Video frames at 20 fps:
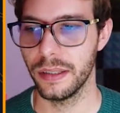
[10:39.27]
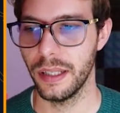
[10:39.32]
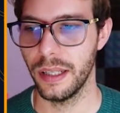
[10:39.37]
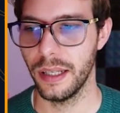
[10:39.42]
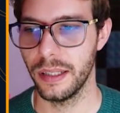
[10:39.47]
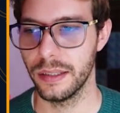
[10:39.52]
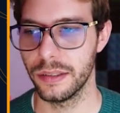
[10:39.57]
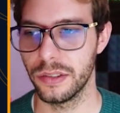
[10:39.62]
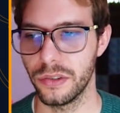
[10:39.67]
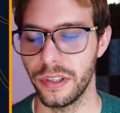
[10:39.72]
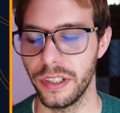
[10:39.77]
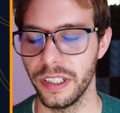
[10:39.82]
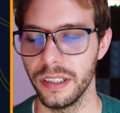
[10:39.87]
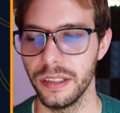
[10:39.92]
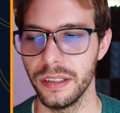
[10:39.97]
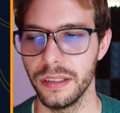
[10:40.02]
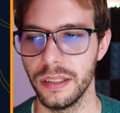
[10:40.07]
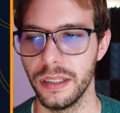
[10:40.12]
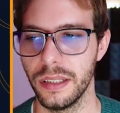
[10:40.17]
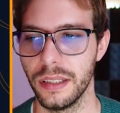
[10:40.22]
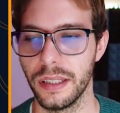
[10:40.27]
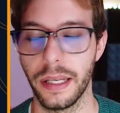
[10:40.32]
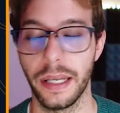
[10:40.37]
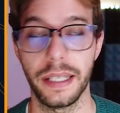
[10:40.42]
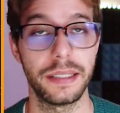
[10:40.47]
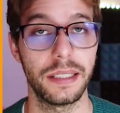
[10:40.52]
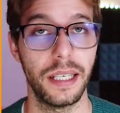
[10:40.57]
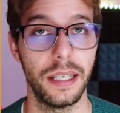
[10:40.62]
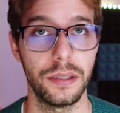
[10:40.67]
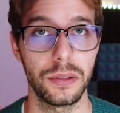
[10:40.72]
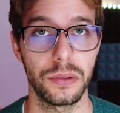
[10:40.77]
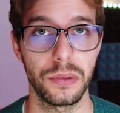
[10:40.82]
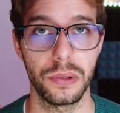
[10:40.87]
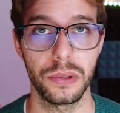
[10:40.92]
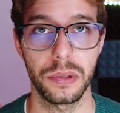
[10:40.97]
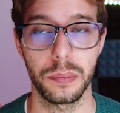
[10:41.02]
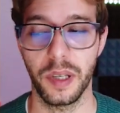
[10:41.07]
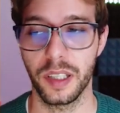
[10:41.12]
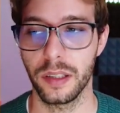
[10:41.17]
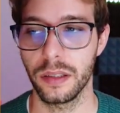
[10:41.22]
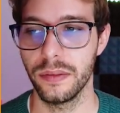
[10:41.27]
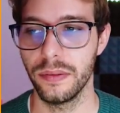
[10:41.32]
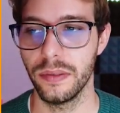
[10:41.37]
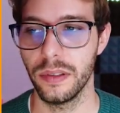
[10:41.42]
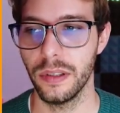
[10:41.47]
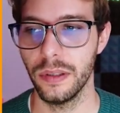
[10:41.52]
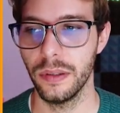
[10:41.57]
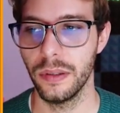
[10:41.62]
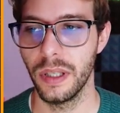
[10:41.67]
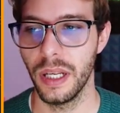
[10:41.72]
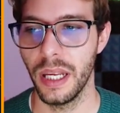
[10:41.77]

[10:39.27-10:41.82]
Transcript: has triggered in that data source microflow,